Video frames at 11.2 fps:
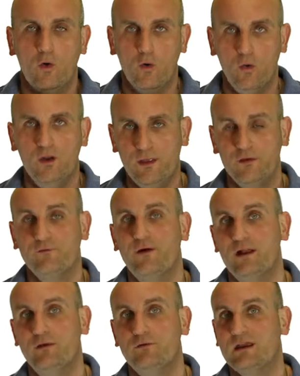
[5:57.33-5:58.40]
All of those
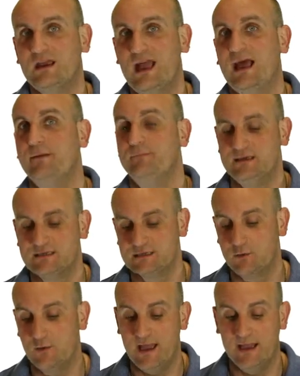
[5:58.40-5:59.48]
values can be
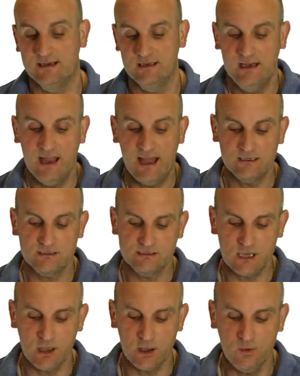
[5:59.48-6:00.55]
squared. And
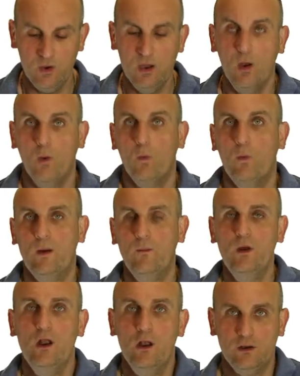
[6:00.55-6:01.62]
so, when
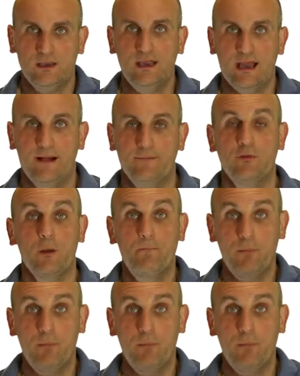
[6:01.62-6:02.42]
we're looking at the